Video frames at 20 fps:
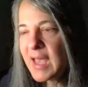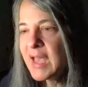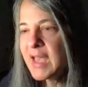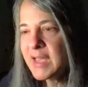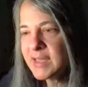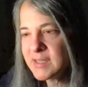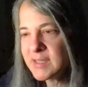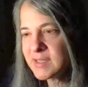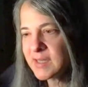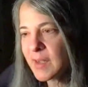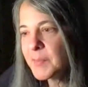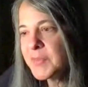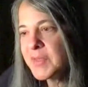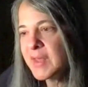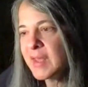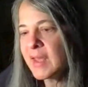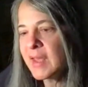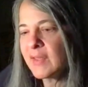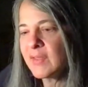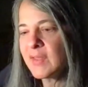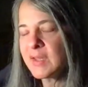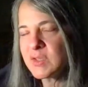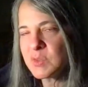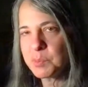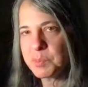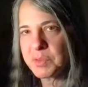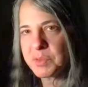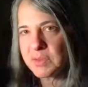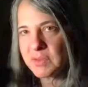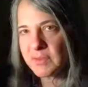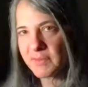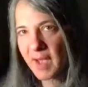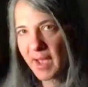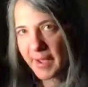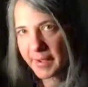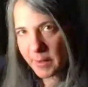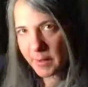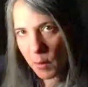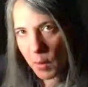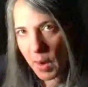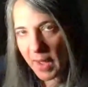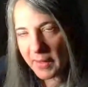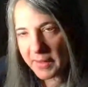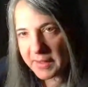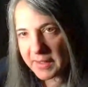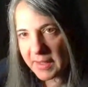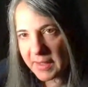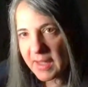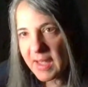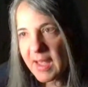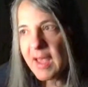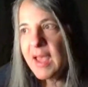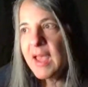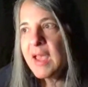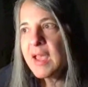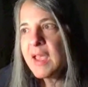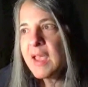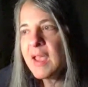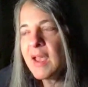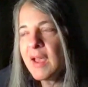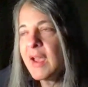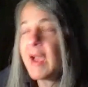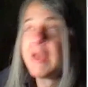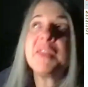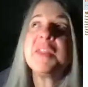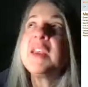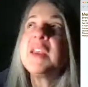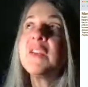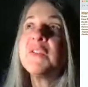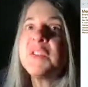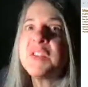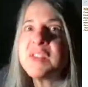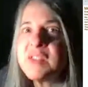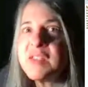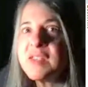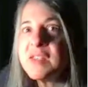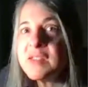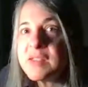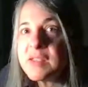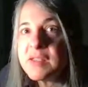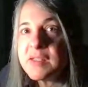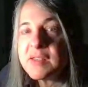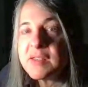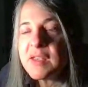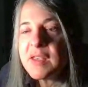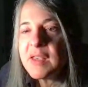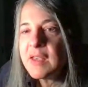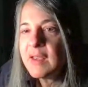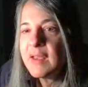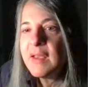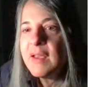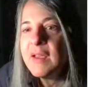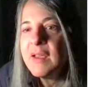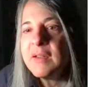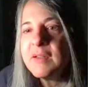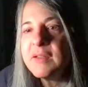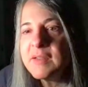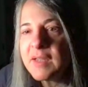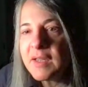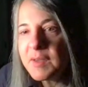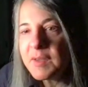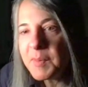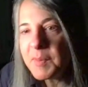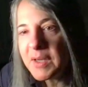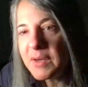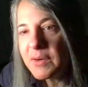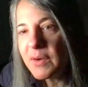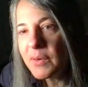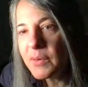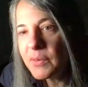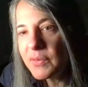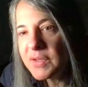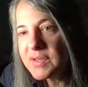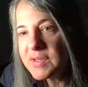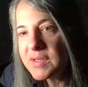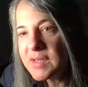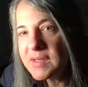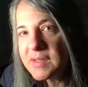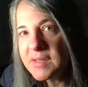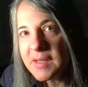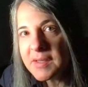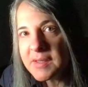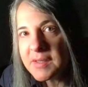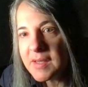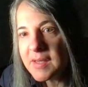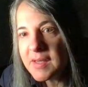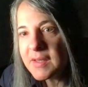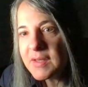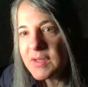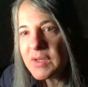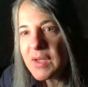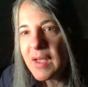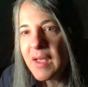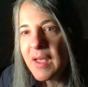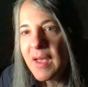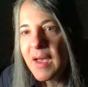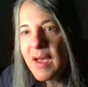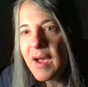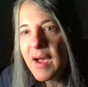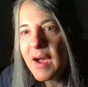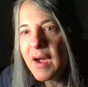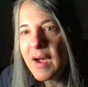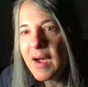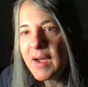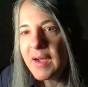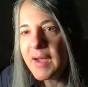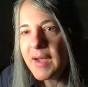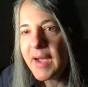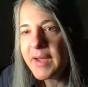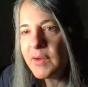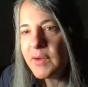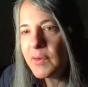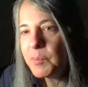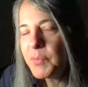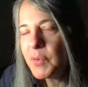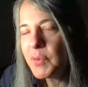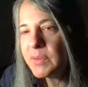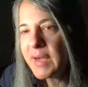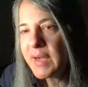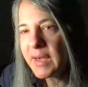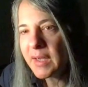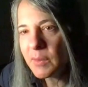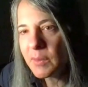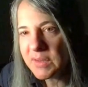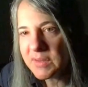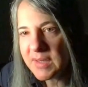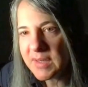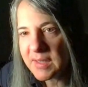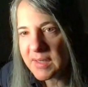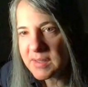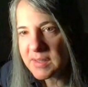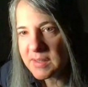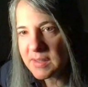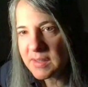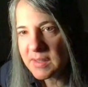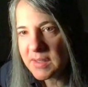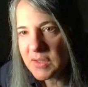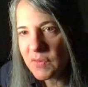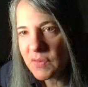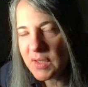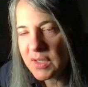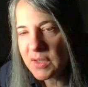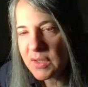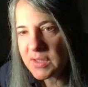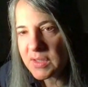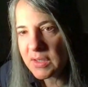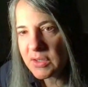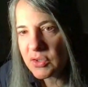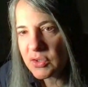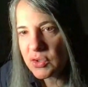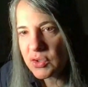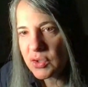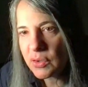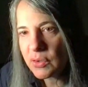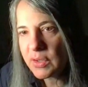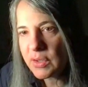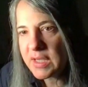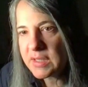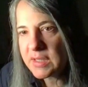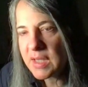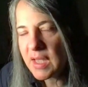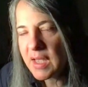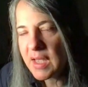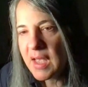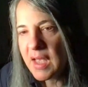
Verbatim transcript: It's something that's built of high quality. I think of the CCC. Does anybody know who the CCC is? Uh, I know Boondocking with Dennis in his videos on his journeys,